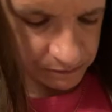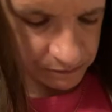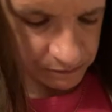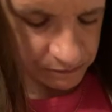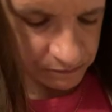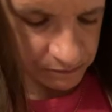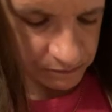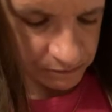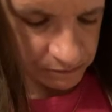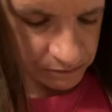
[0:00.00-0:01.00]

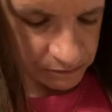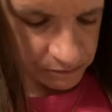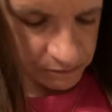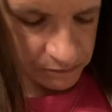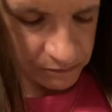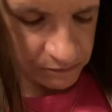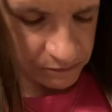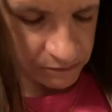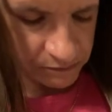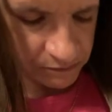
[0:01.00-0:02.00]

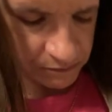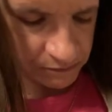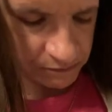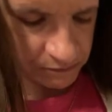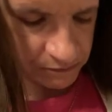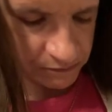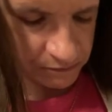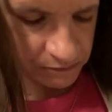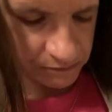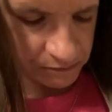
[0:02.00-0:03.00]

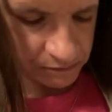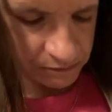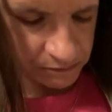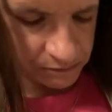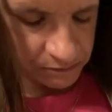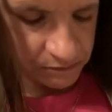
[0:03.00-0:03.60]
(silence)